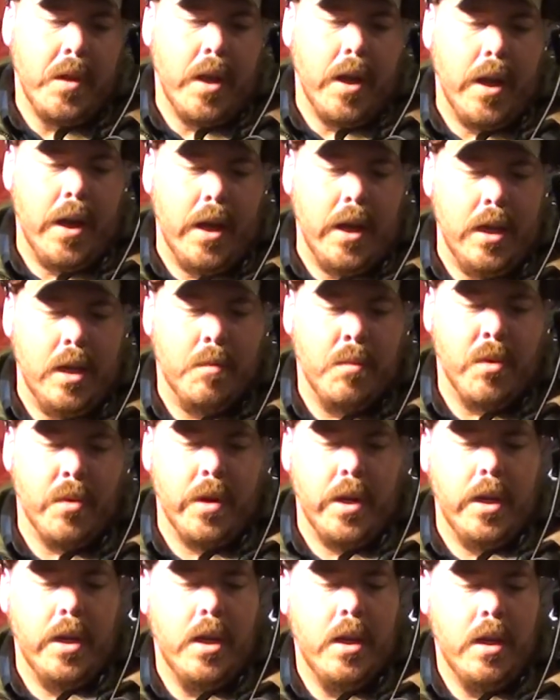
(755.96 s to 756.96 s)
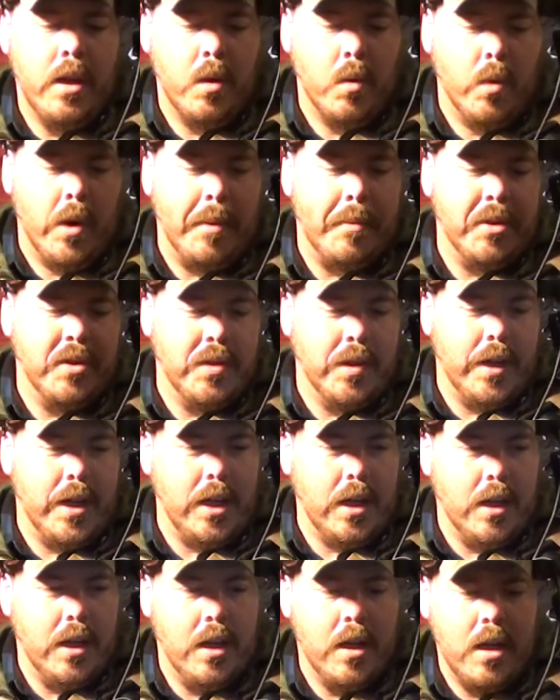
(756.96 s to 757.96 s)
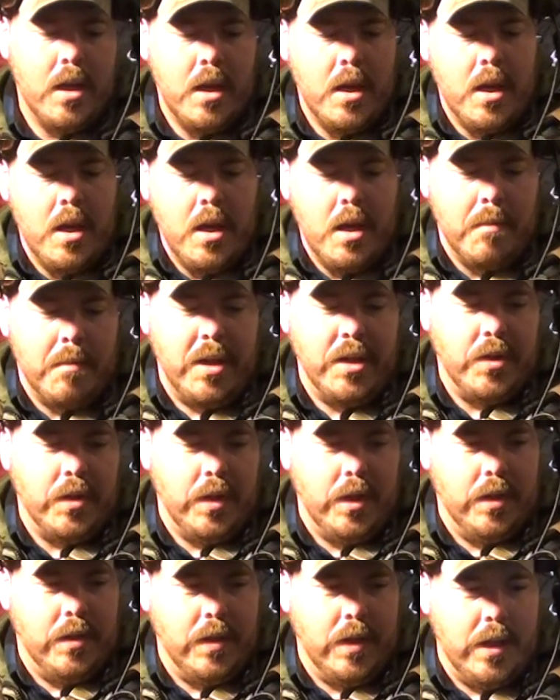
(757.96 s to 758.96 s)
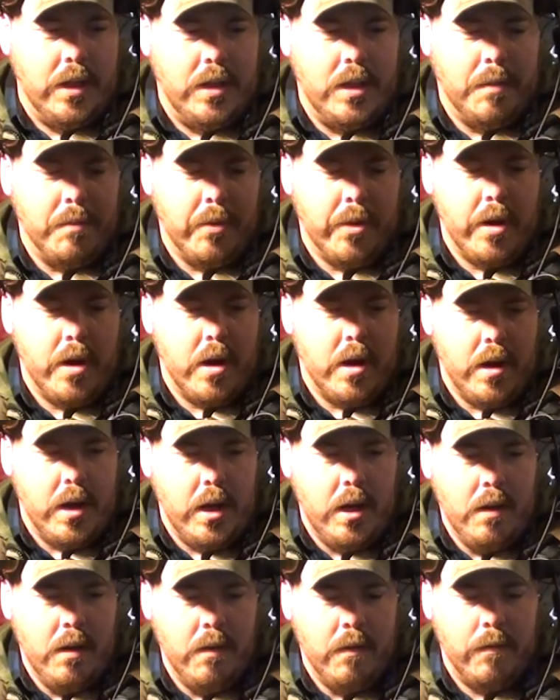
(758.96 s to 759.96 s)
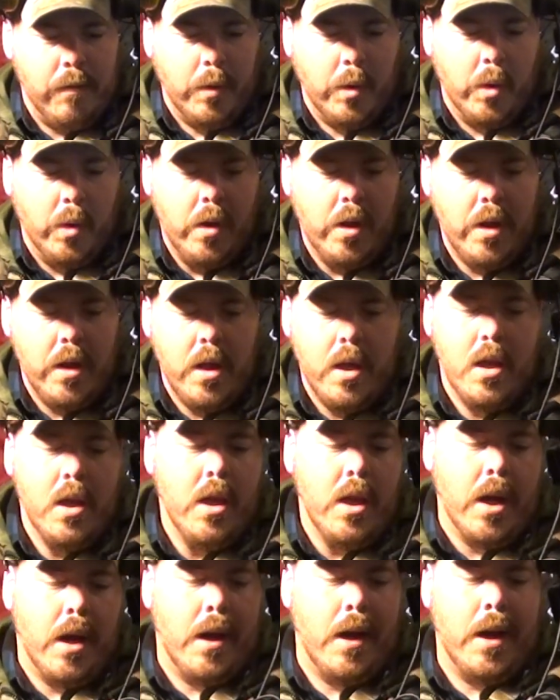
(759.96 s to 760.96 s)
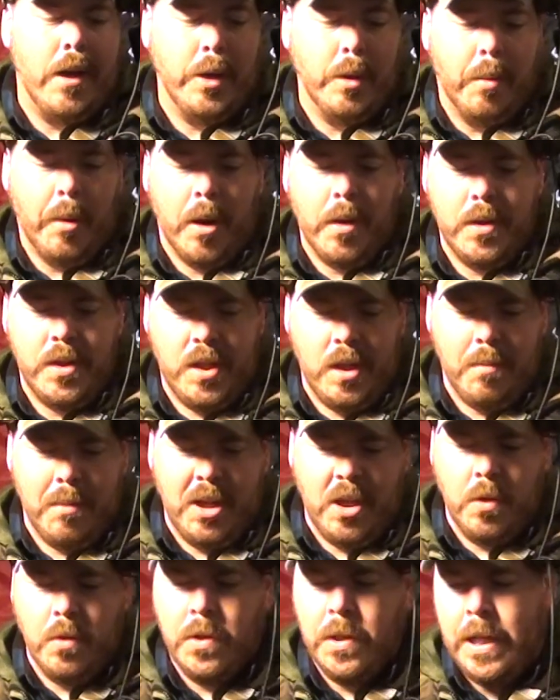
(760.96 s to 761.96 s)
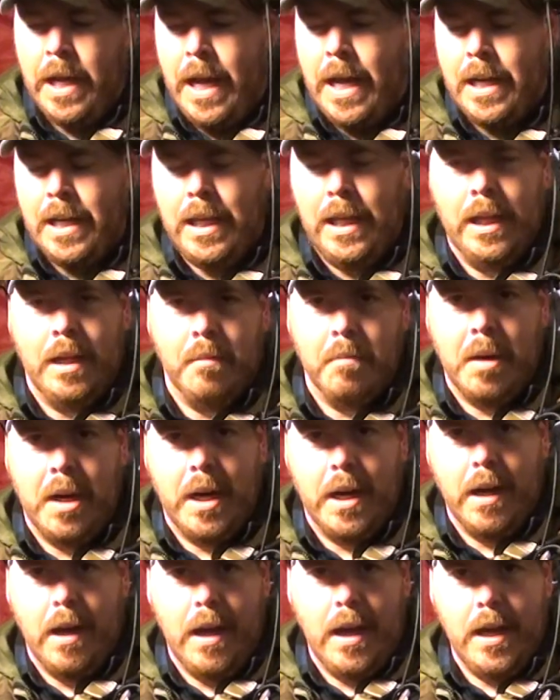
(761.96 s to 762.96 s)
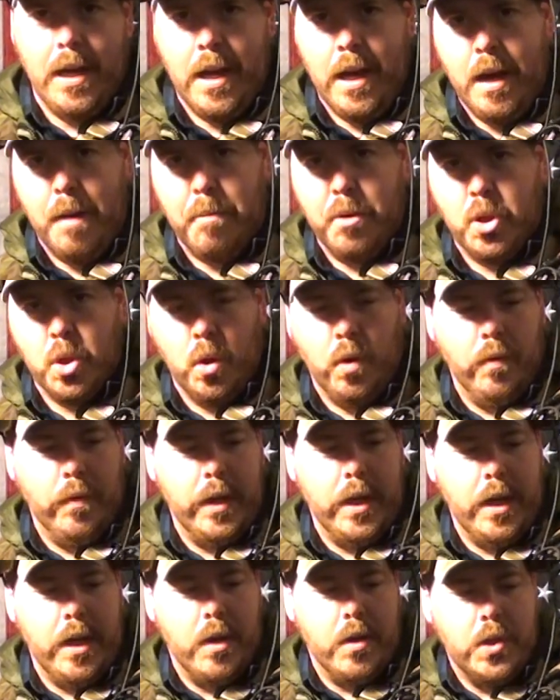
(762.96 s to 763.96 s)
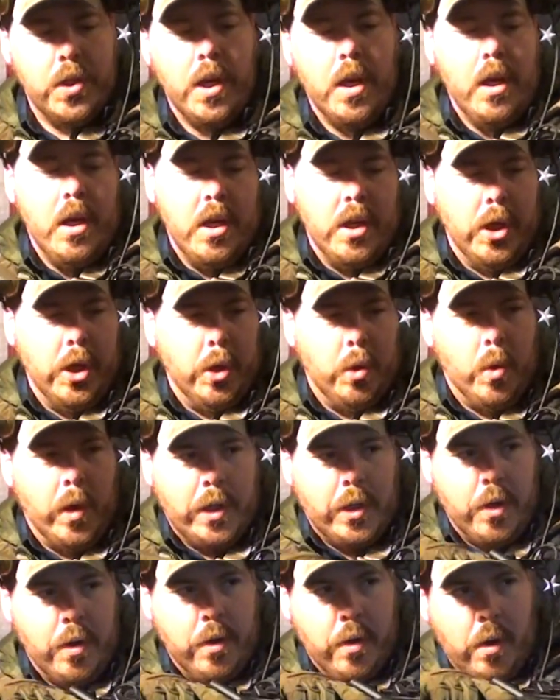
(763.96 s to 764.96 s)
M3 weapons light. Basically, it's a temporary full. You'll probably see me using that in my patrol videos. You know, quick turn